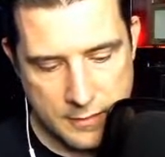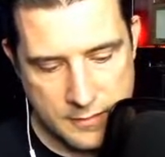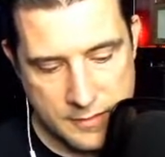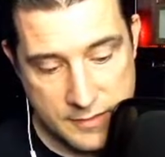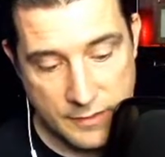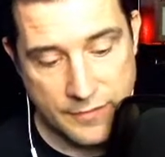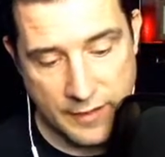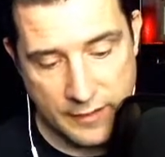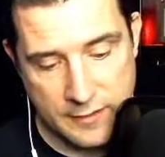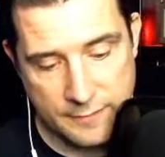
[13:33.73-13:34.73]
Still
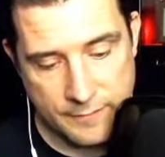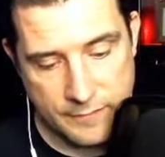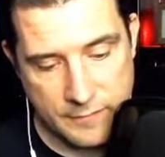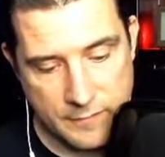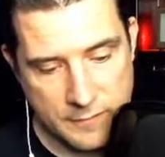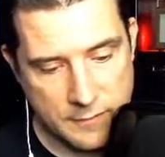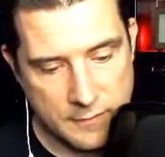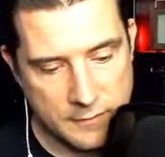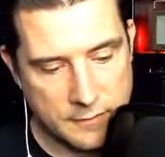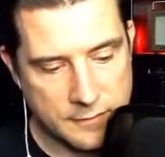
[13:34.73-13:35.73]
thick
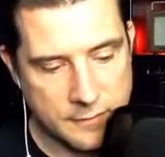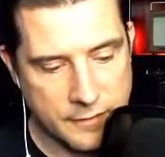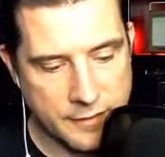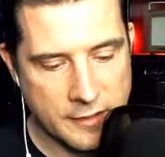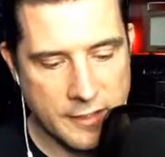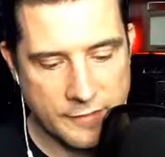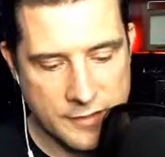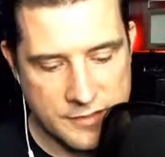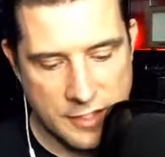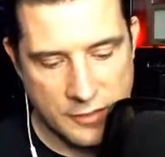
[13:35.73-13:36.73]
enough that
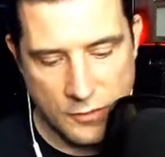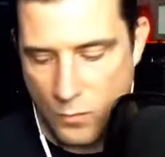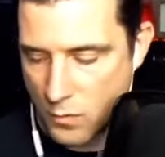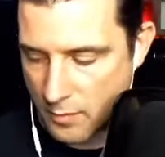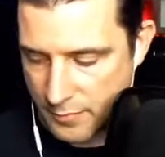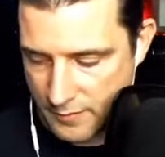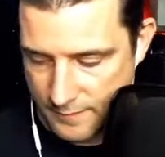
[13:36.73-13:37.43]
it's not going to warp.